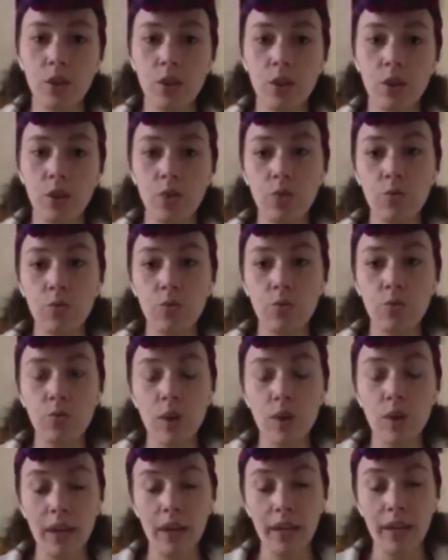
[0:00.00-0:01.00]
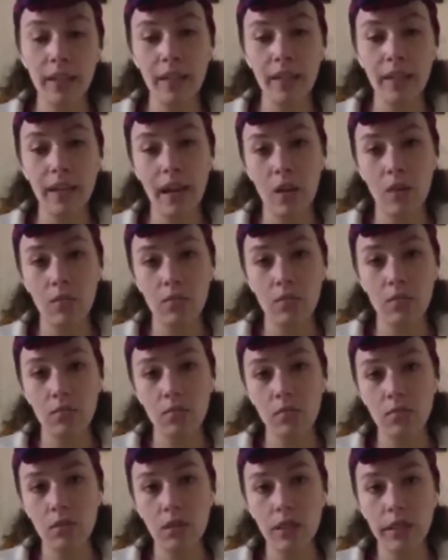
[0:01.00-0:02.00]
Or what do I need to know, what's important for
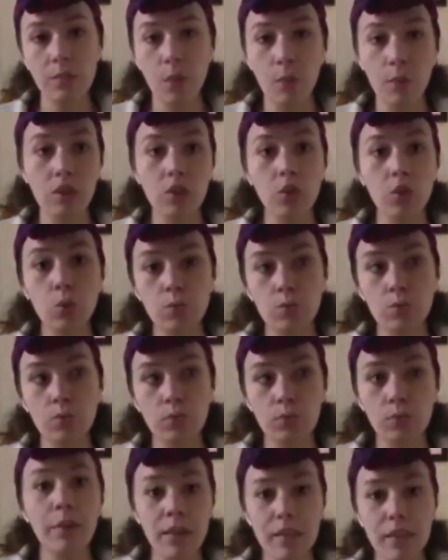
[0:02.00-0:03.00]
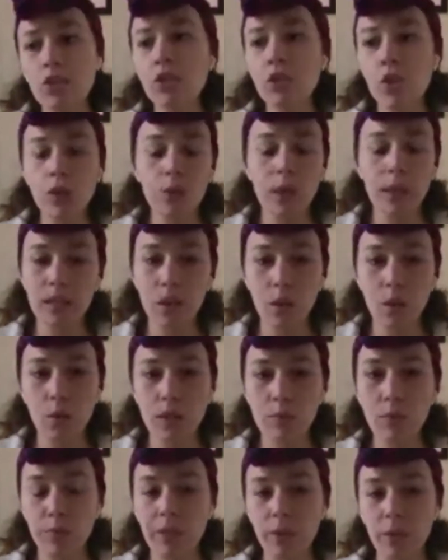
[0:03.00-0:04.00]
me to know right now so that I can move forward
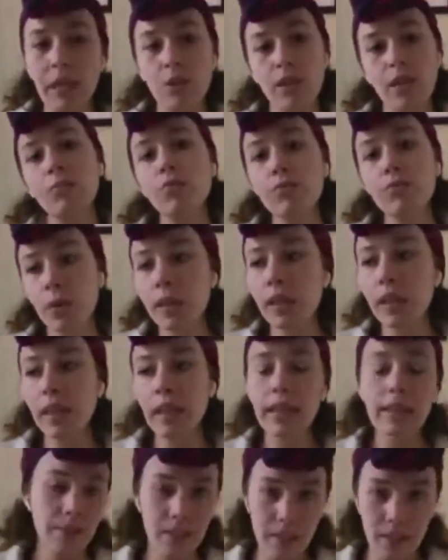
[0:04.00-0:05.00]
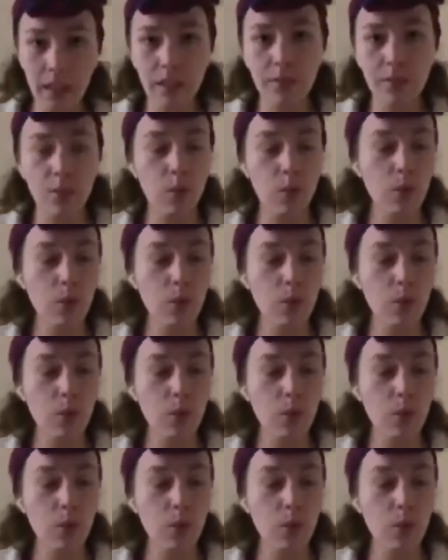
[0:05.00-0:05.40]
in this phase in life, or